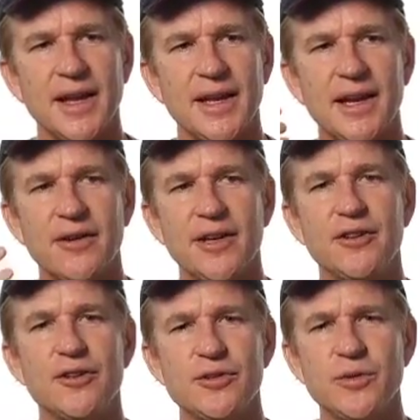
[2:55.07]
and
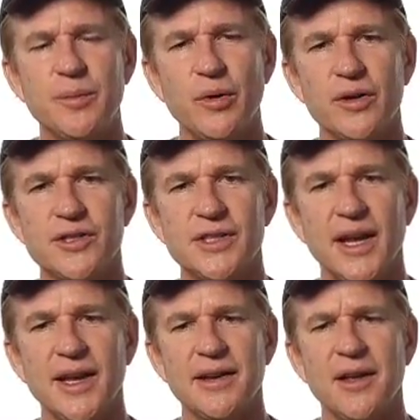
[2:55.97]
hearing news reporters
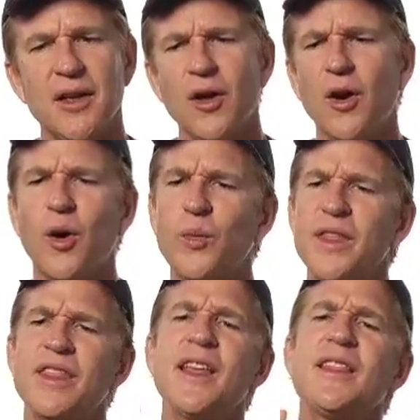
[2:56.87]
saying, oh, we
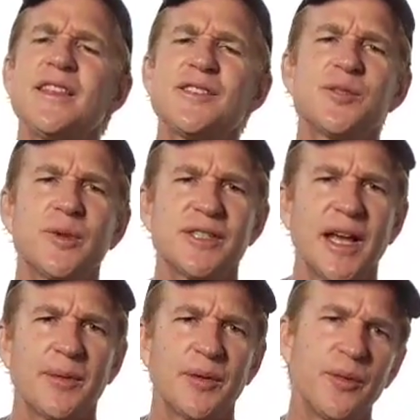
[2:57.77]
think this is what's
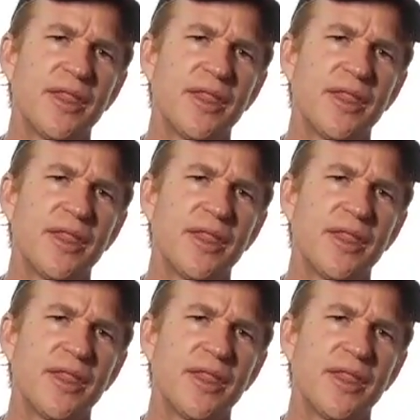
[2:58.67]
happening.